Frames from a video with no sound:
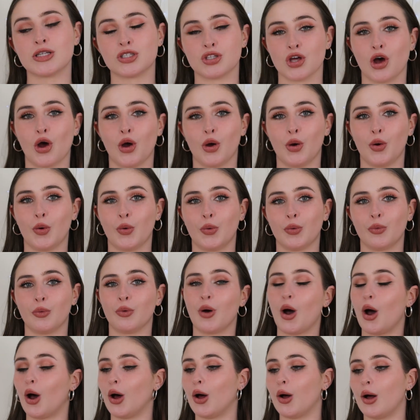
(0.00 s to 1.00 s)
So
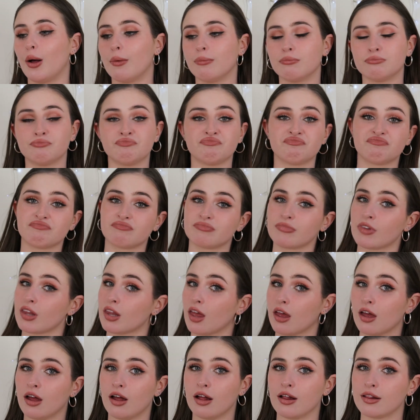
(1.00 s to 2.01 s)

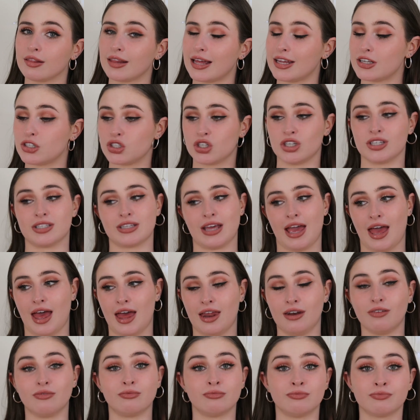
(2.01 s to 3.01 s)
let's just
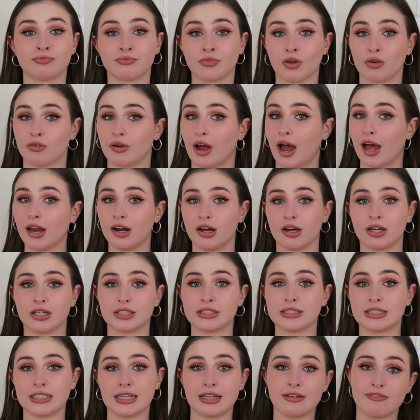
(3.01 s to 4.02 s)
get right
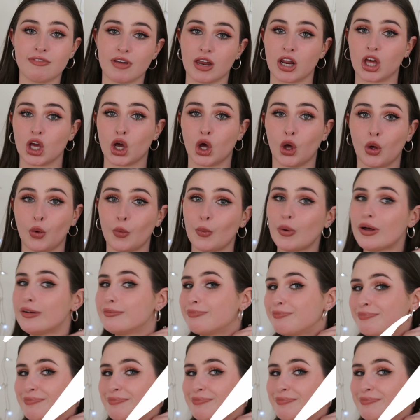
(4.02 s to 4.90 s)
on to the video.